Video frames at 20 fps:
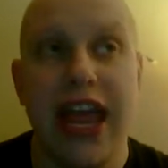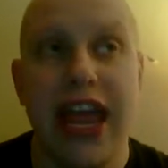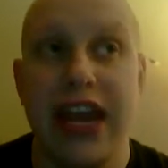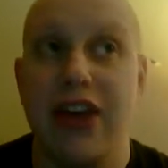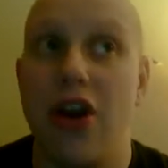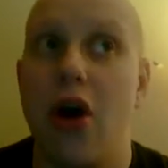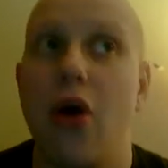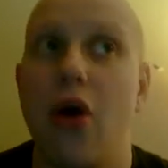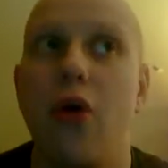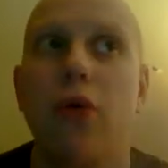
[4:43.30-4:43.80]
they
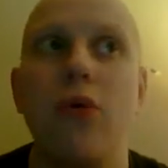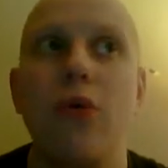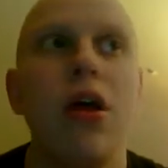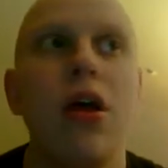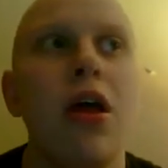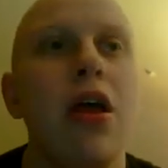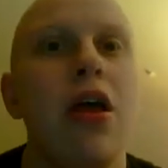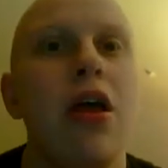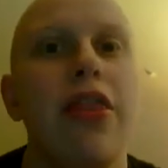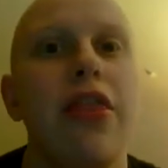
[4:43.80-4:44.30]
know
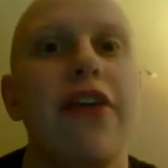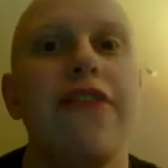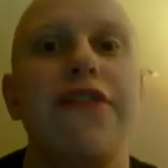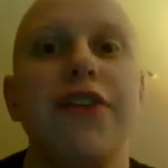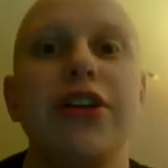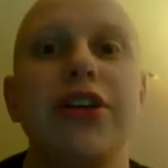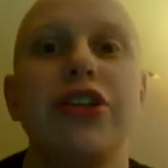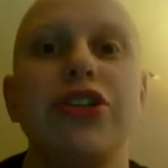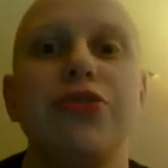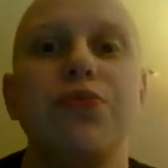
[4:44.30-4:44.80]
the
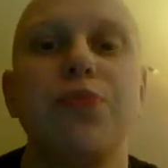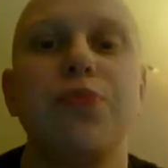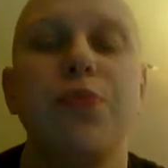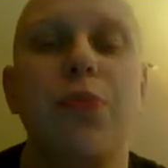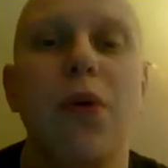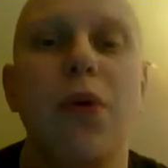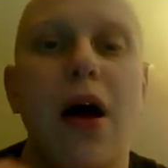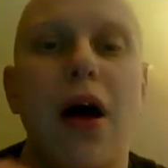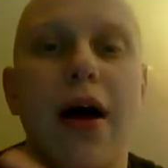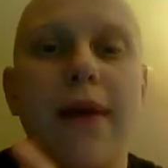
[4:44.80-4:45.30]
first
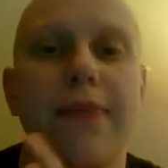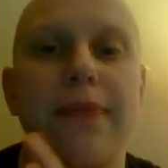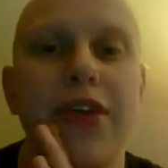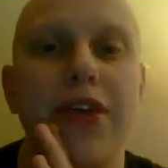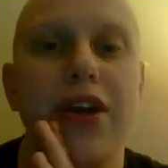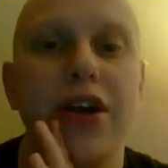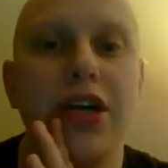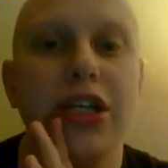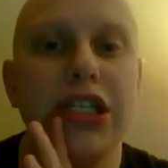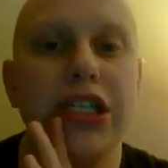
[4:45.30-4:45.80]
um,
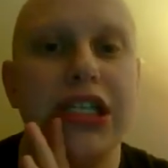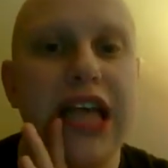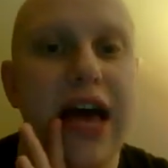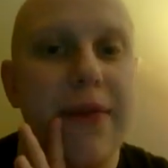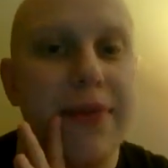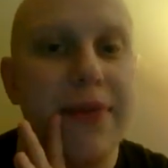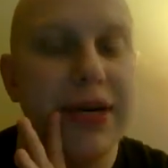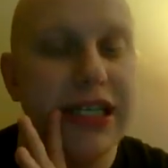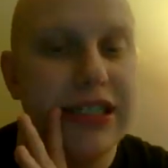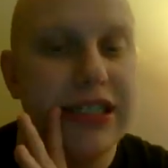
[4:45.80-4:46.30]
the nurse
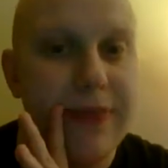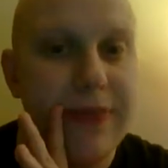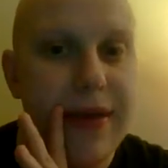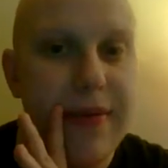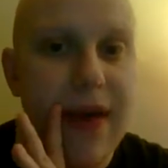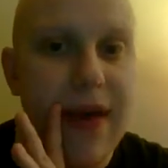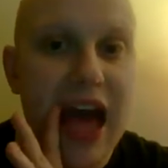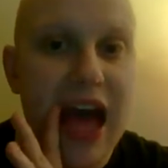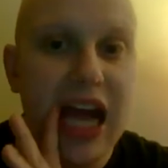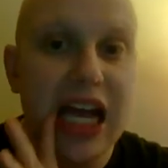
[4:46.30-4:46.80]
that brings me
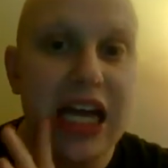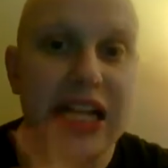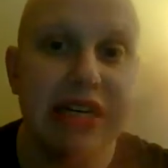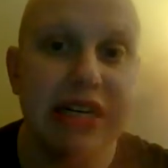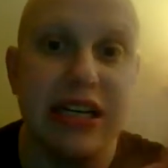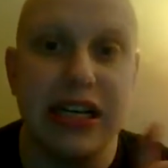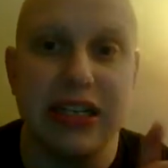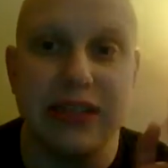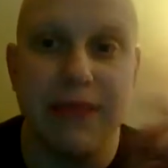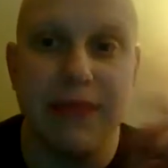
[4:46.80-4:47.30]
back and
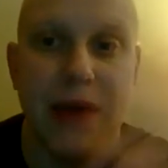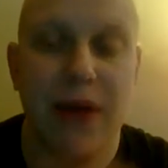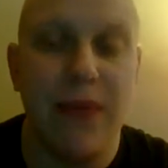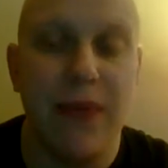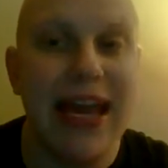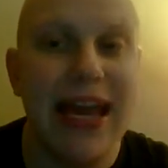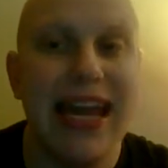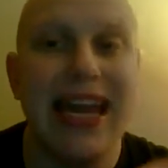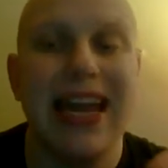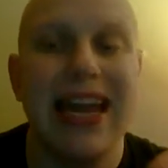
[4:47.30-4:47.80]
does my
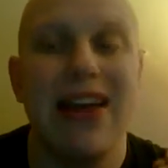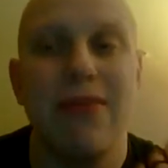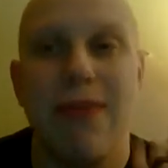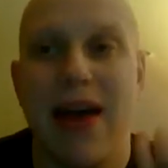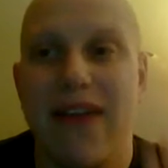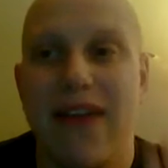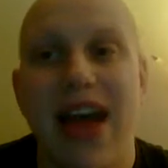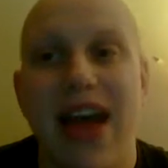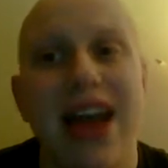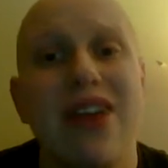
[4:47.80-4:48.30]
weight and
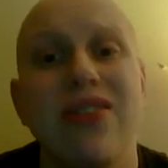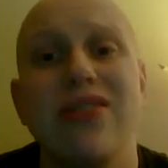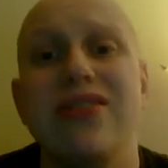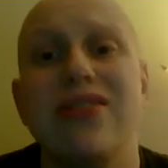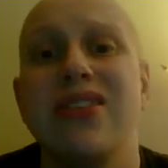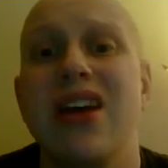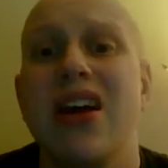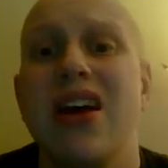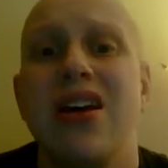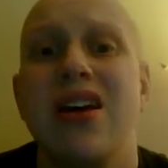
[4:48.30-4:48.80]
my
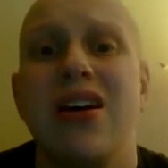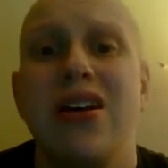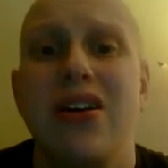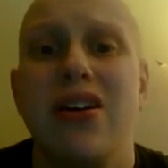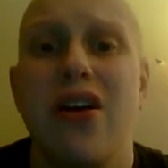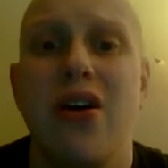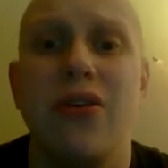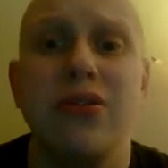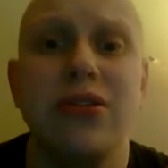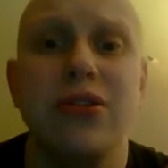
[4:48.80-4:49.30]
vitals
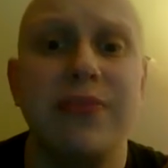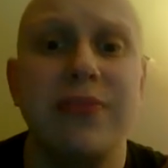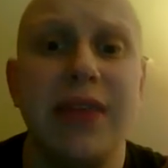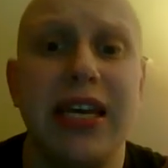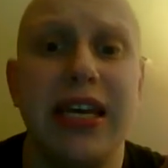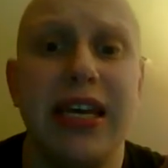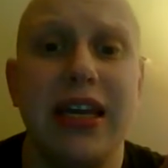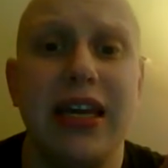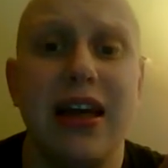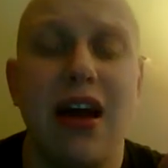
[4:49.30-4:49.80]
knows
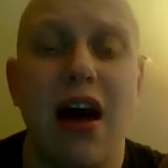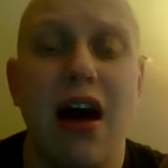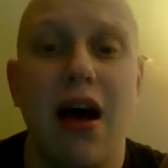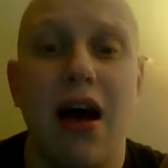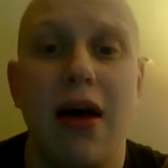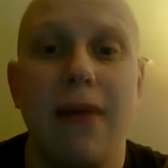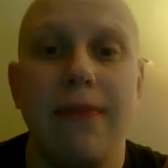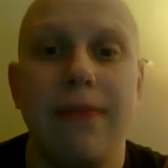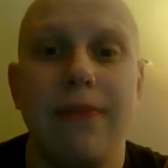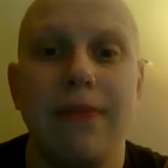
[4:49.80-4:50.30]
me
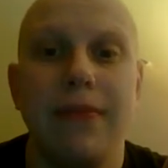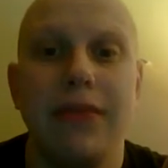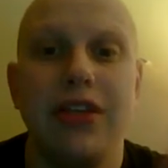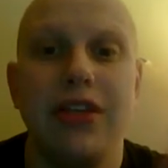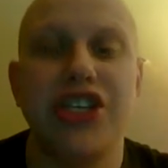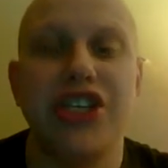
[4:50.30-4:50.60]
um,